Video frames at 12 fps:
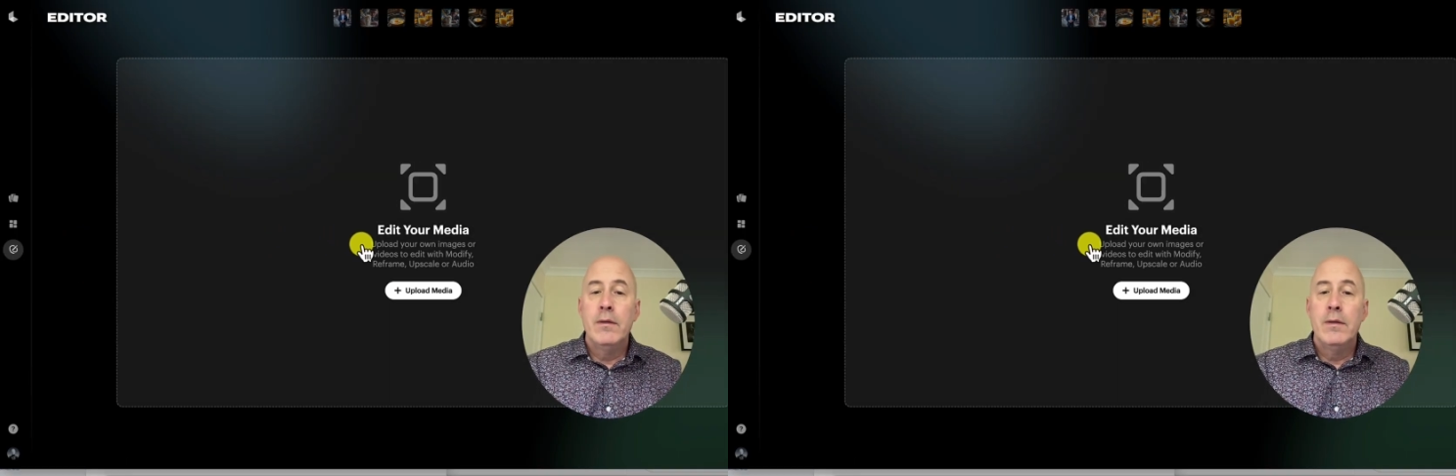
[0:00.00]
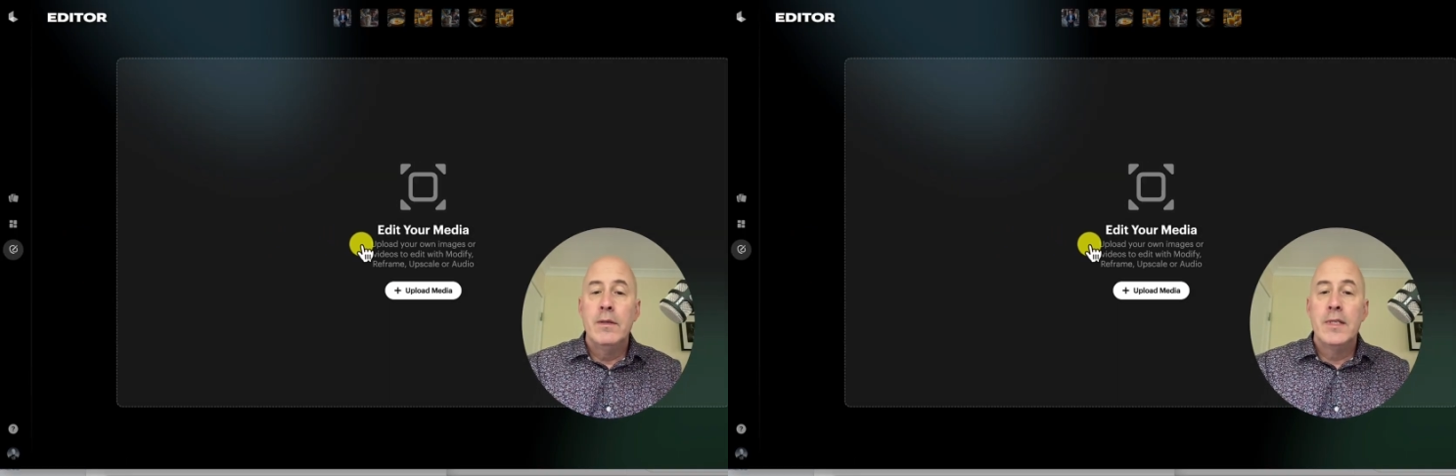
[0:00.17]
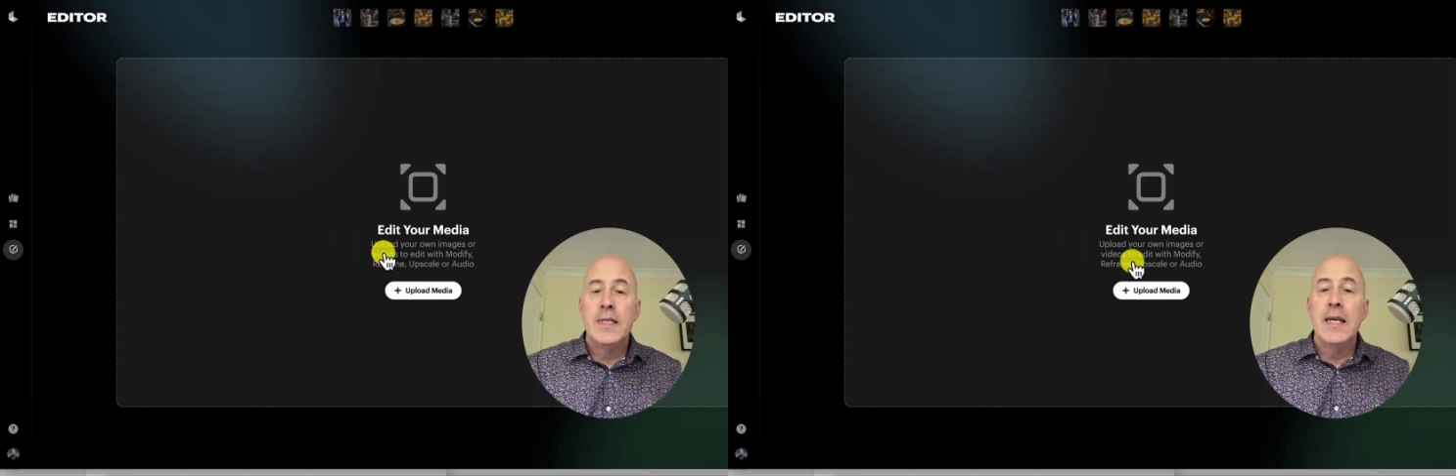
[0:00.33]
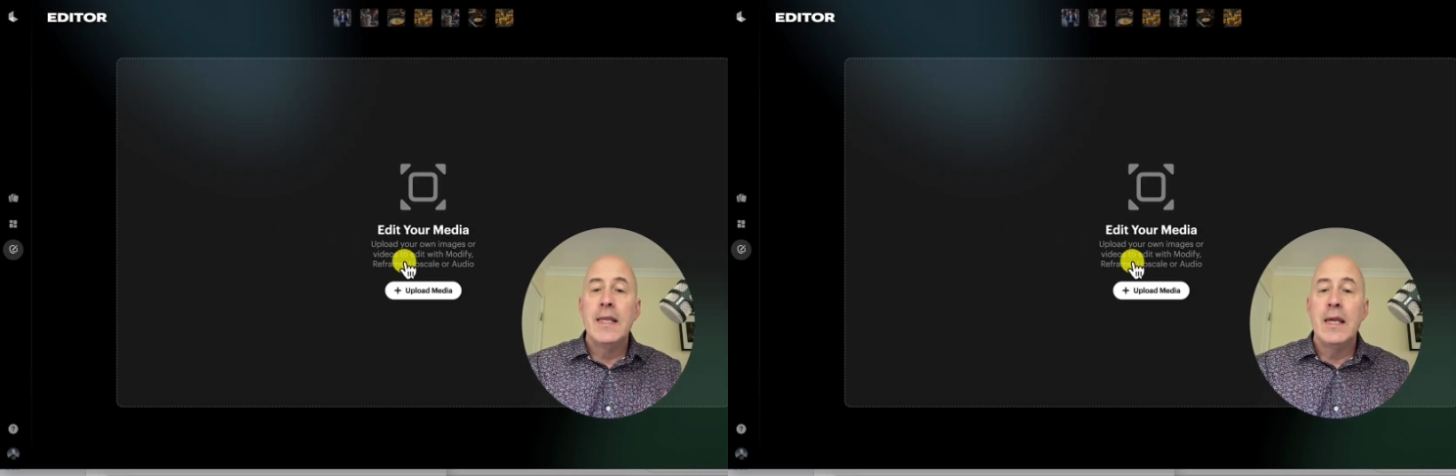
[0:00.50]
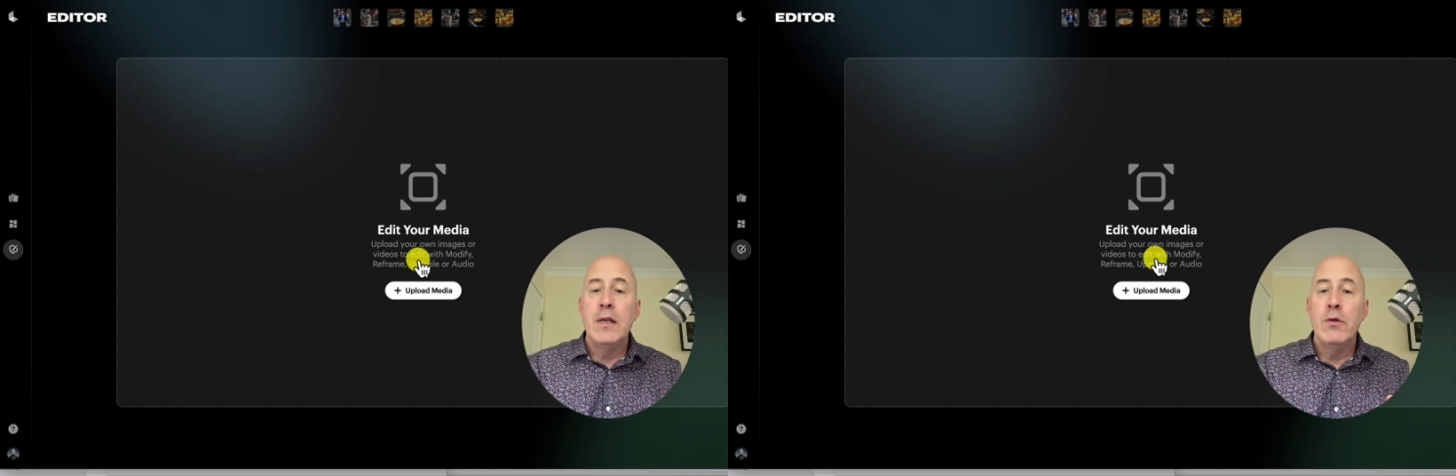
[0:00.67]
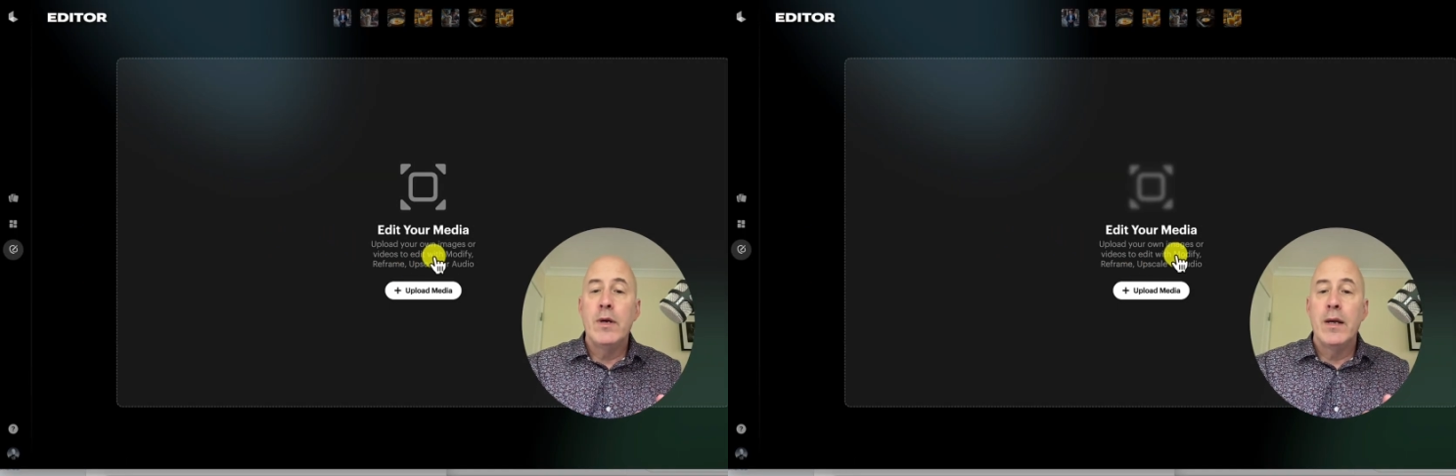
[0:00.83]
see
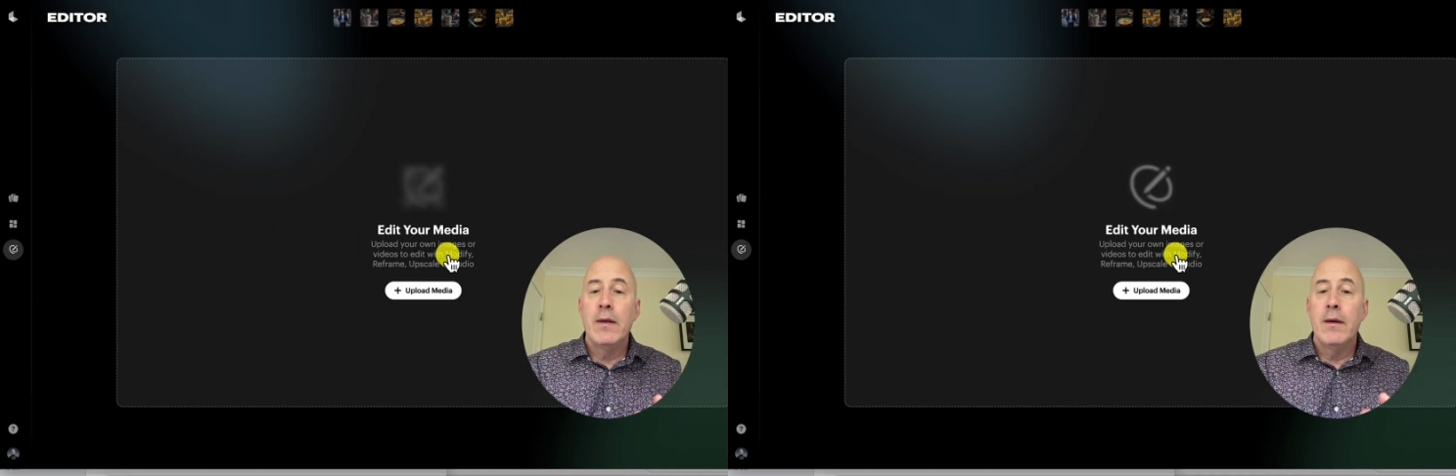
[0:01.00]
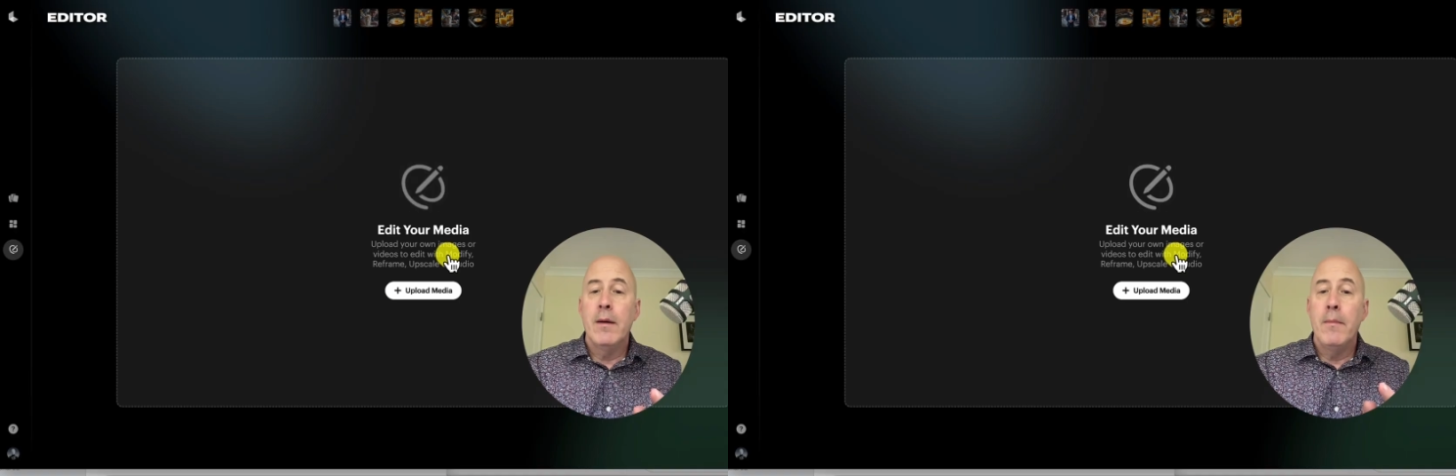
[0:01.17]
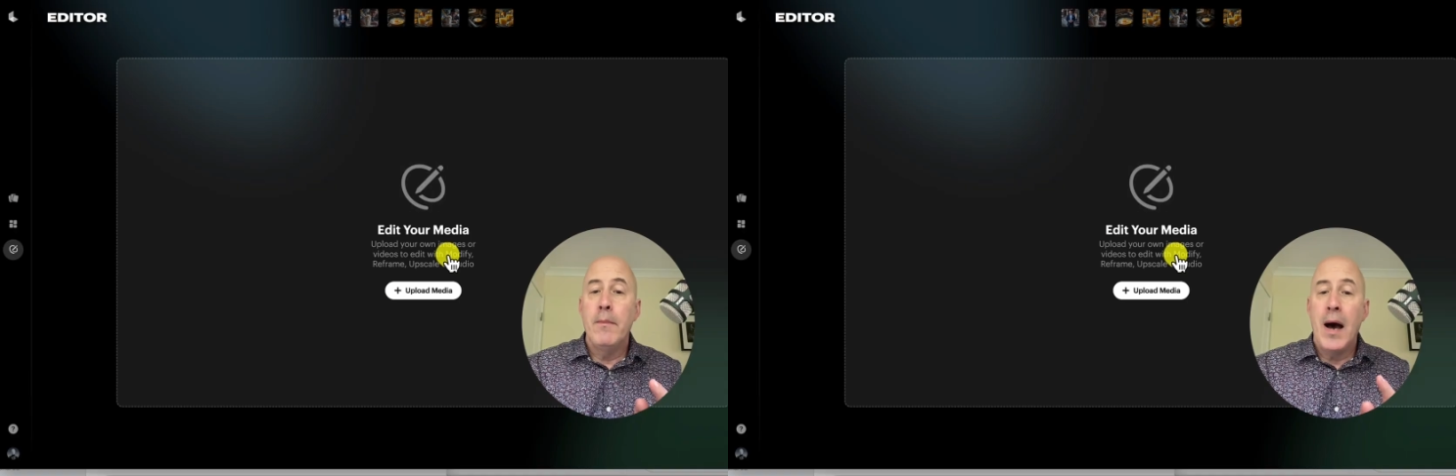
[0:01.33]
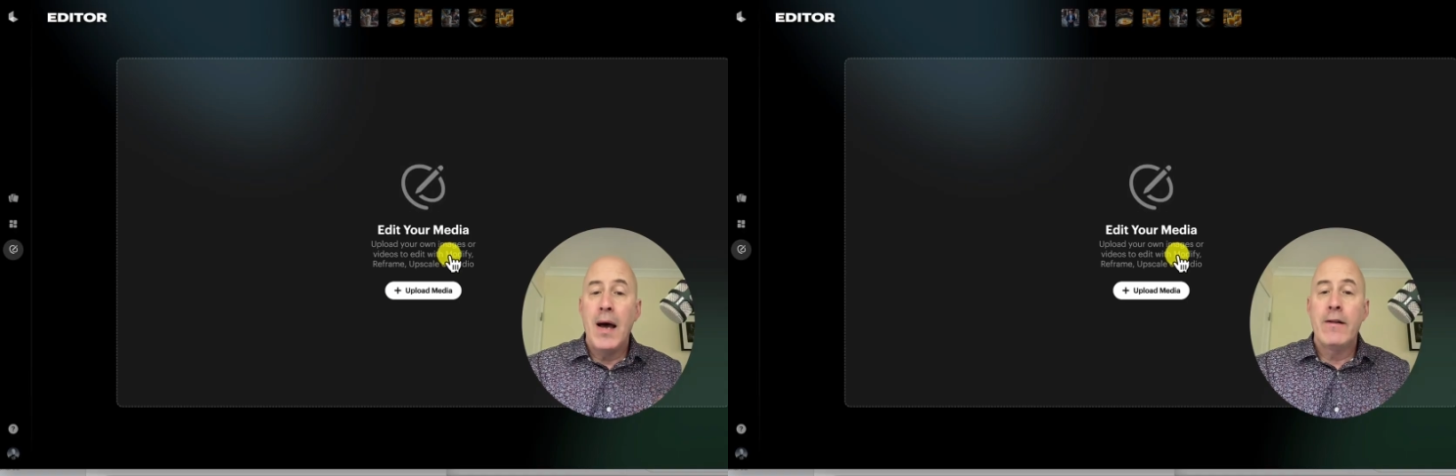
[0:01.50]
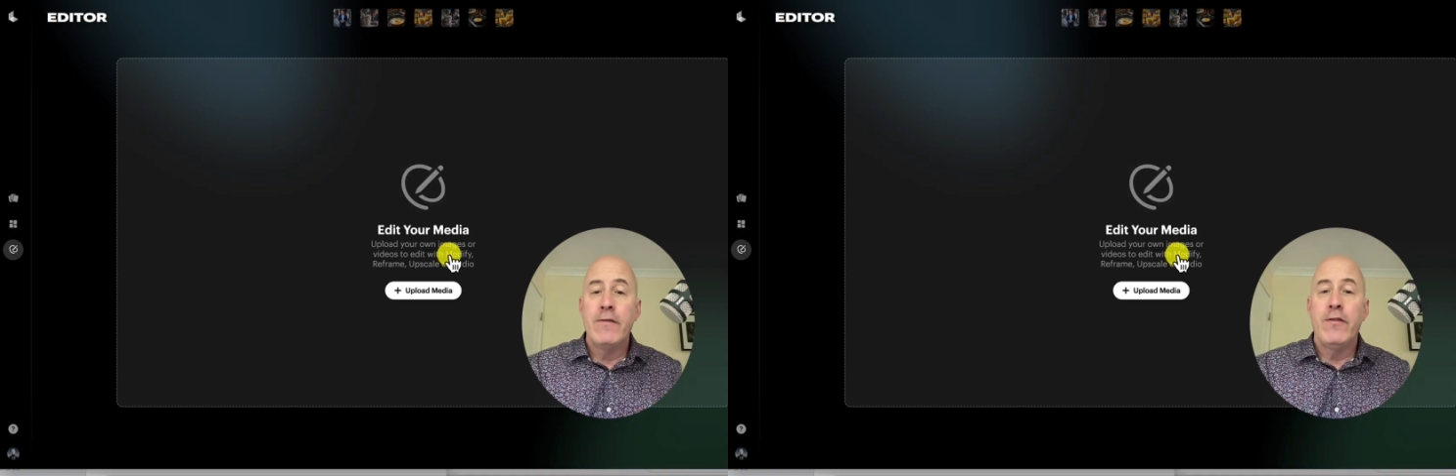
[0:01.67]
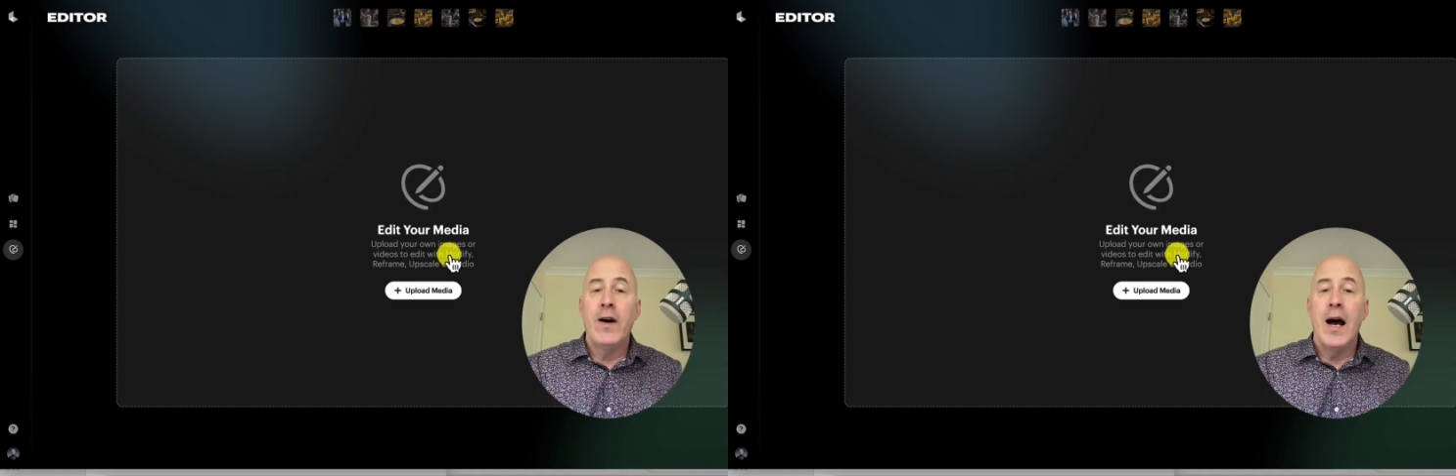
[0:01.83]
that you can
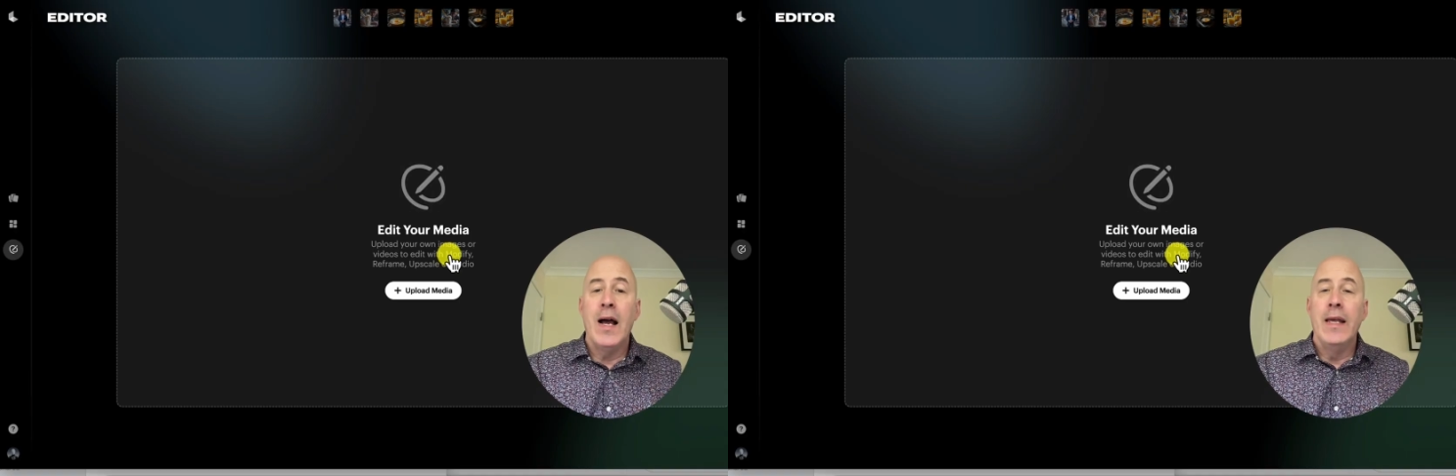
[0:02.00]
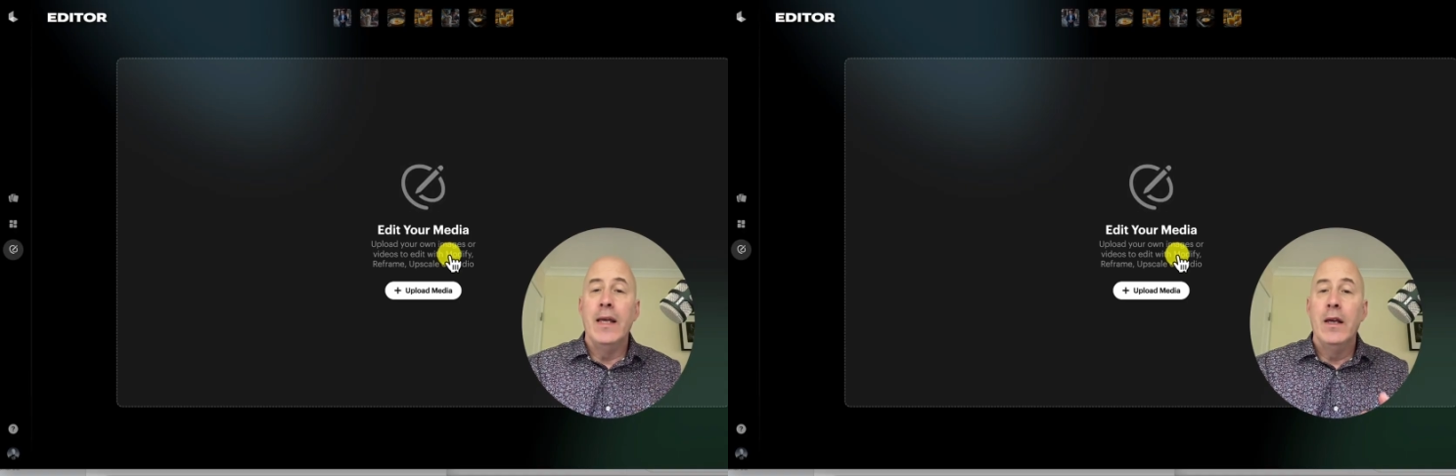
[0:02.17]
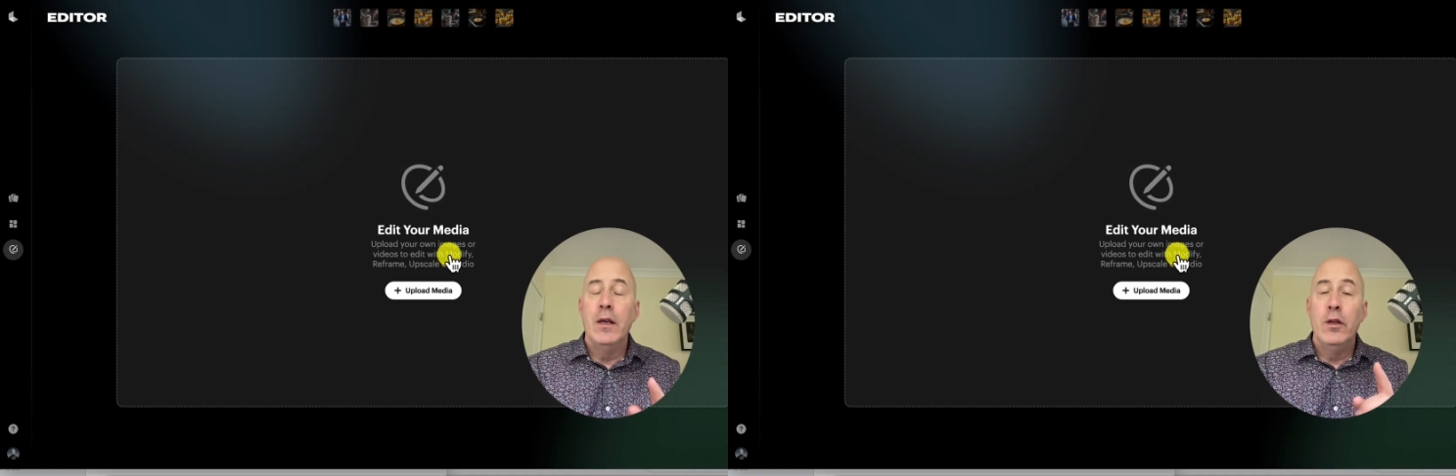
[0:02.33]
modify